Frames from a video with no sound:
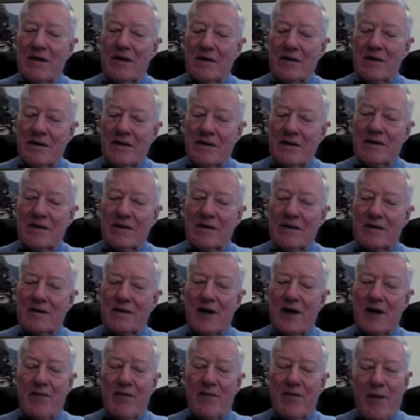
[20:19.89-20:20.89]
Senator
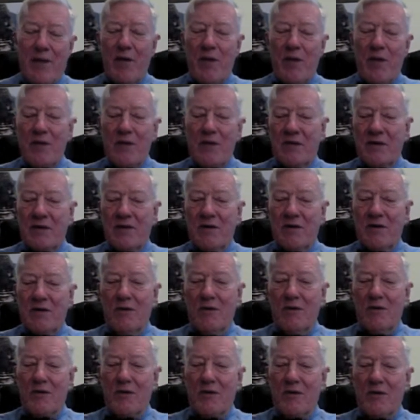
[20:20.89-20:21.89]
Pepper was
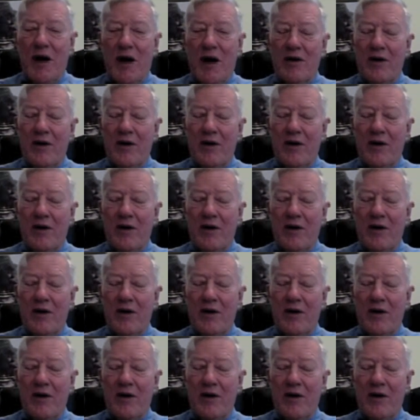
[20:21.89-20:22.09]
quite ill.